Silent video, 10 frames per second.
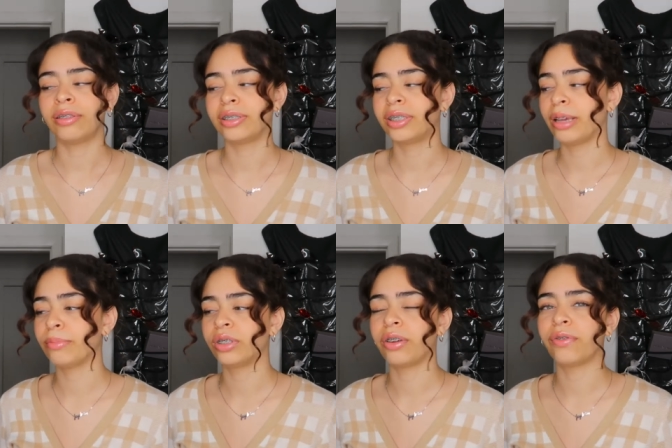the
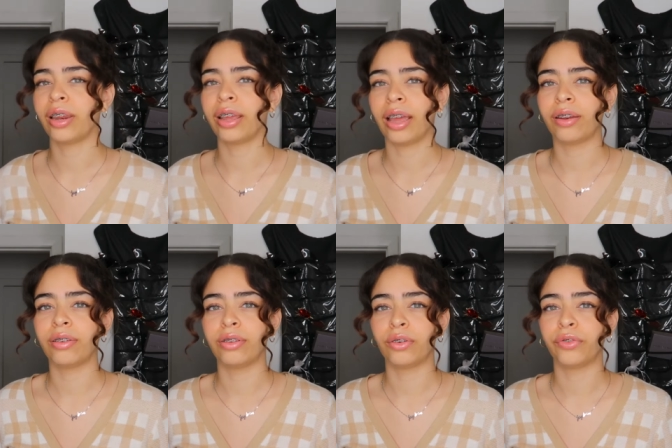same stuff that I
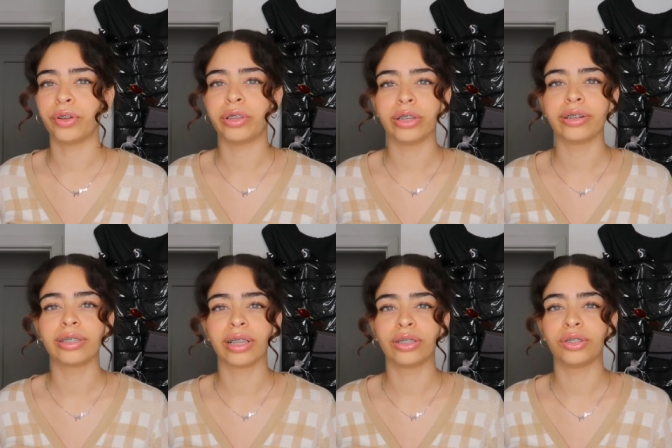had, you know, for
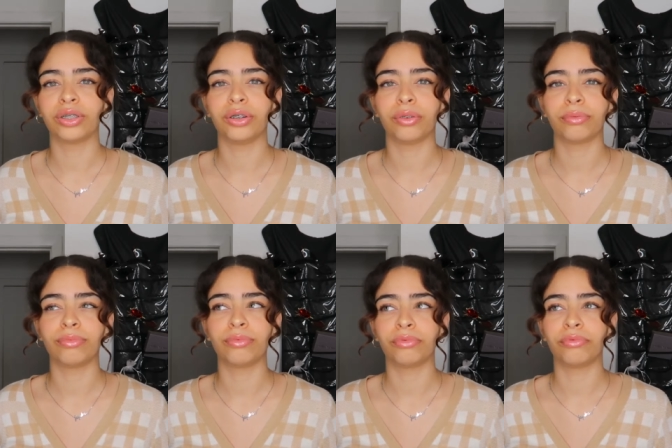years. I just, you know,
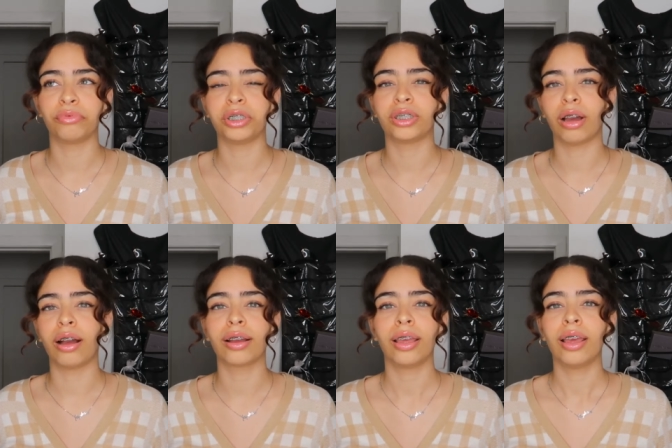
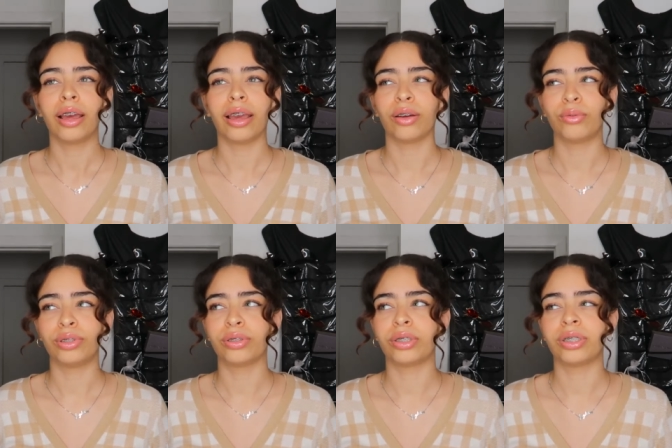restock. I
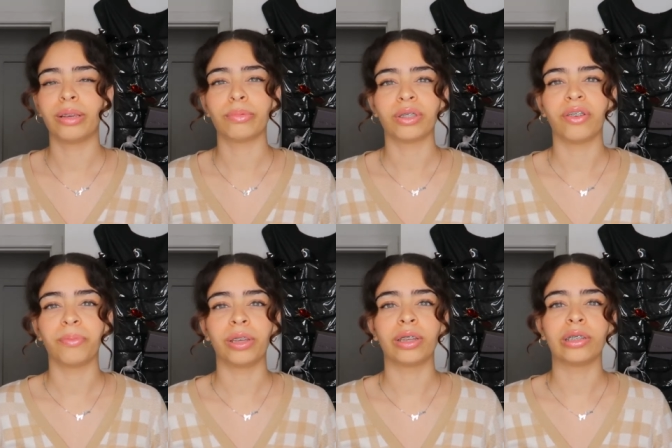always use the same
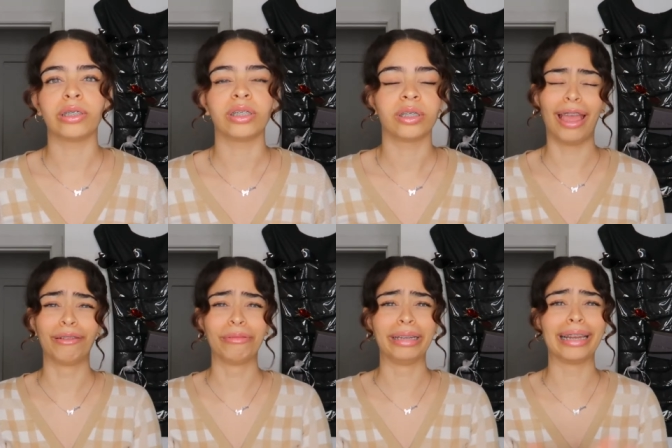stuff because I
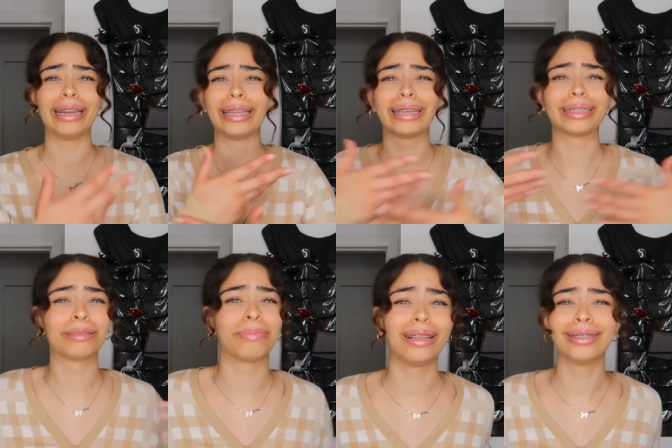don't need anything
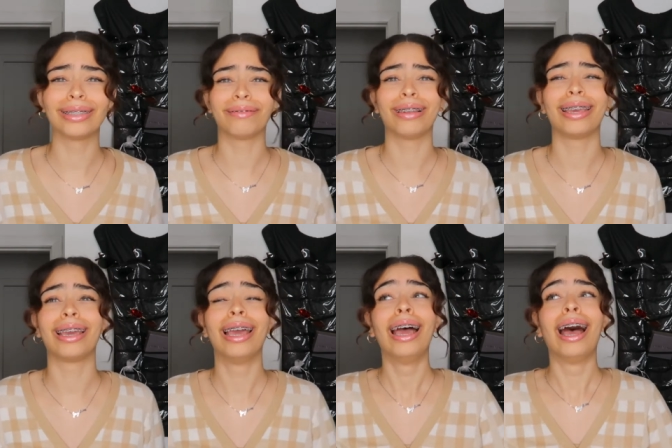expensive.
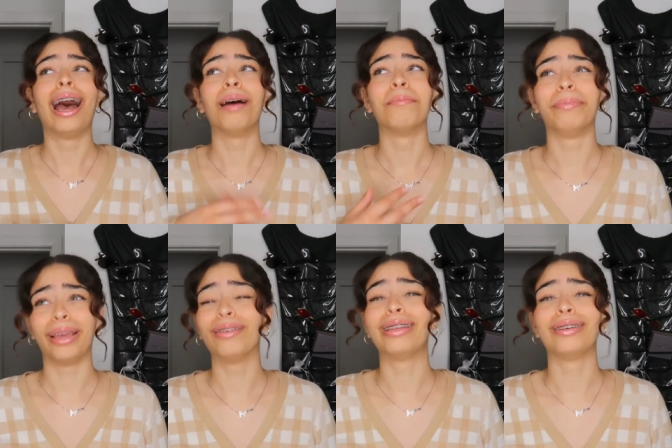Like, I
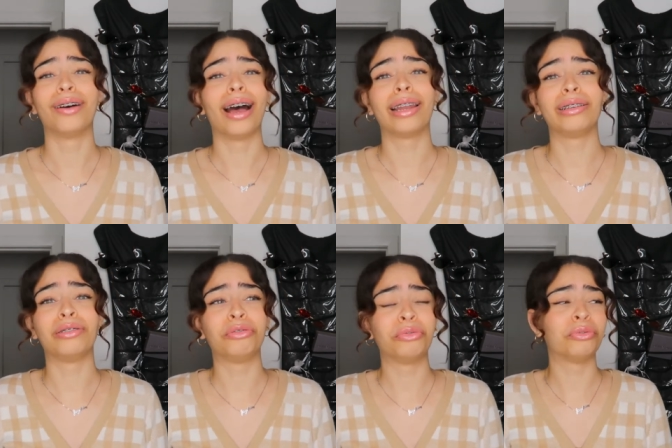barely know how to
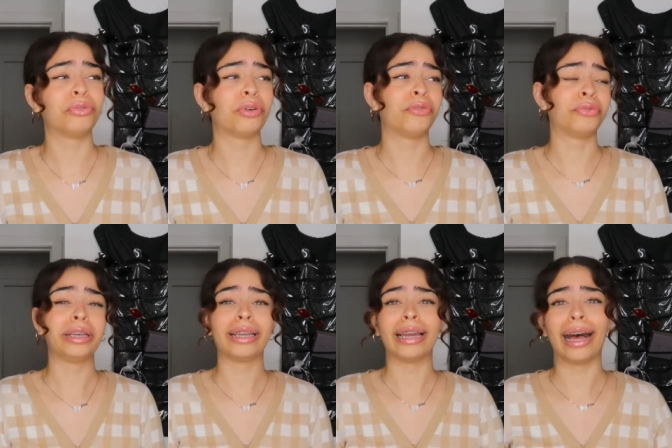do a
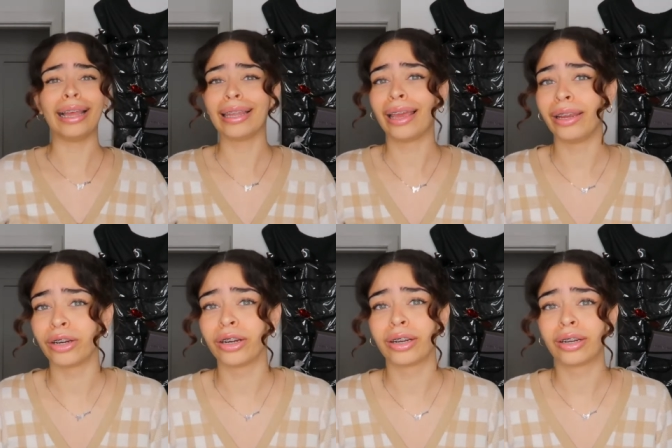freaking
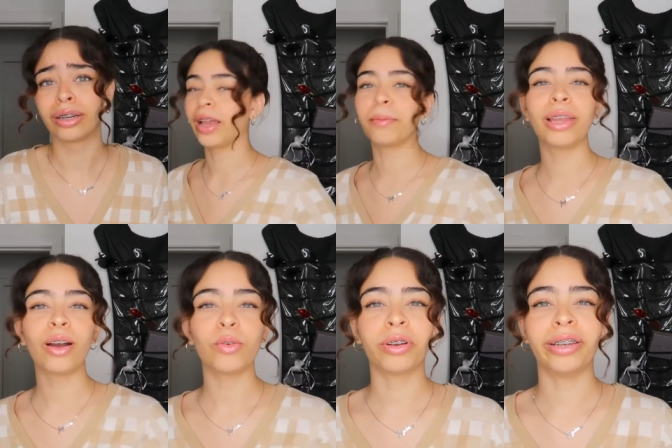eyeliner. I'm
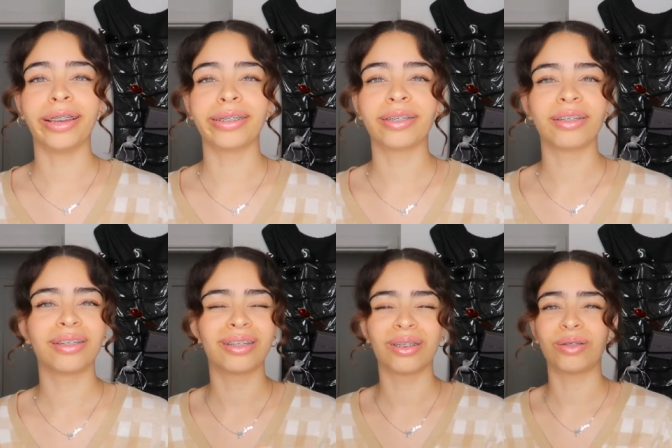not organized,
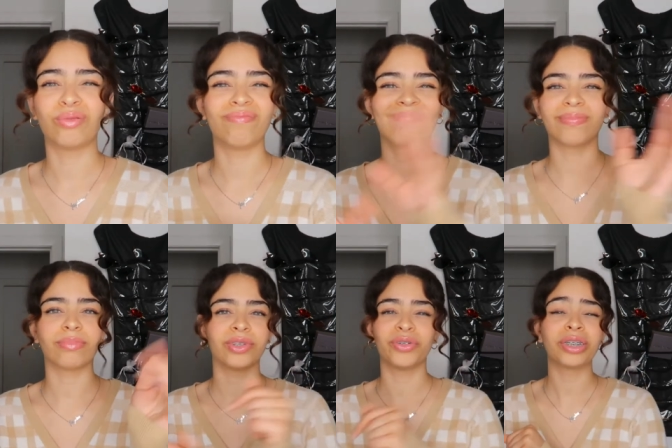so
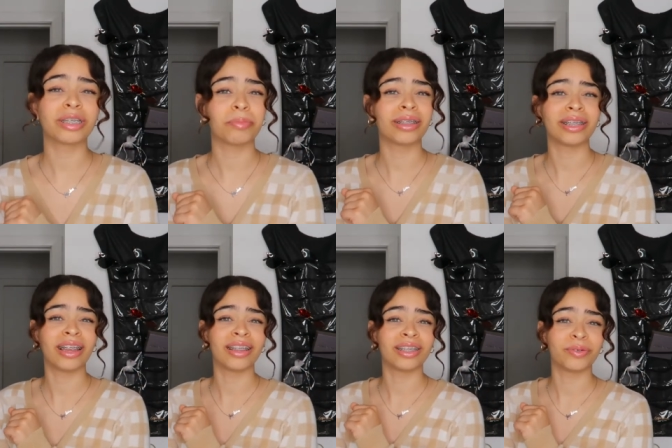if you're expecting
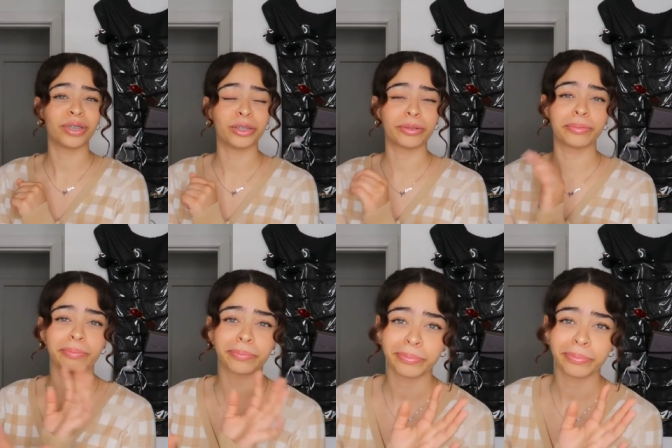that in this video,